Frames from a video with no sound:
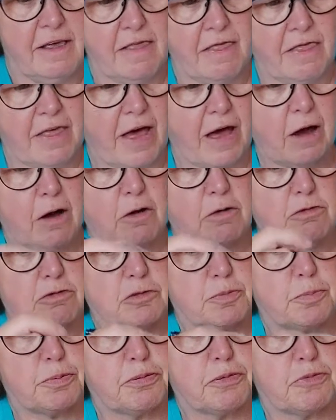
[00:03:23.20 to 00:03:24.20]
That
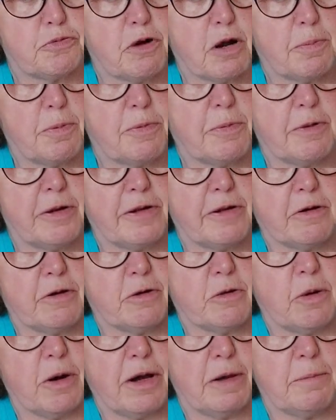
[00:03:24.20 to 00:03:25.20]
hole's probably not
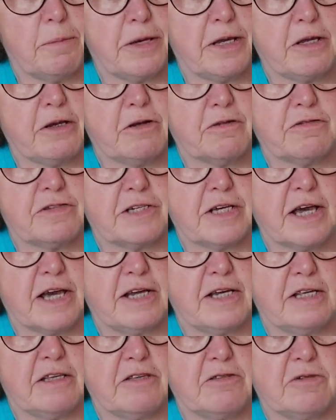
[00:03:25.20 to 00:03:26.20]
quite big enough to get
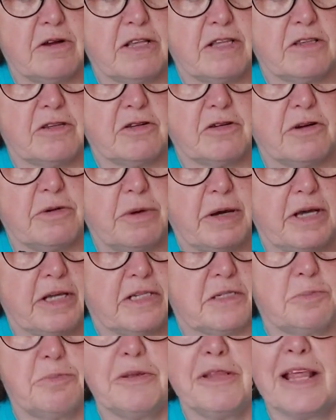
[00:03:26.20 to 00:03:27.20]
any thread through
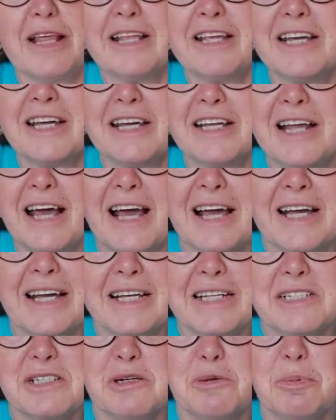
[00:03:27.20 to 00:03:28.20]
it, but then you can hang
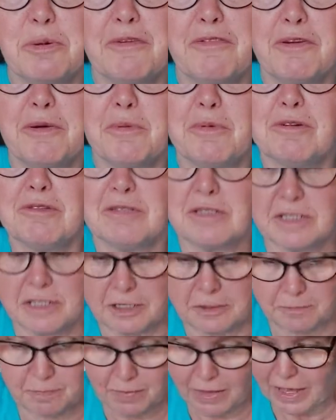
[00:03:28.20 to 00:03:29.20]
it up if you want
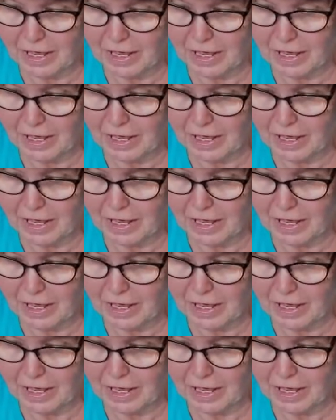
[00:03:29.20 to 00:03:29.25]
to.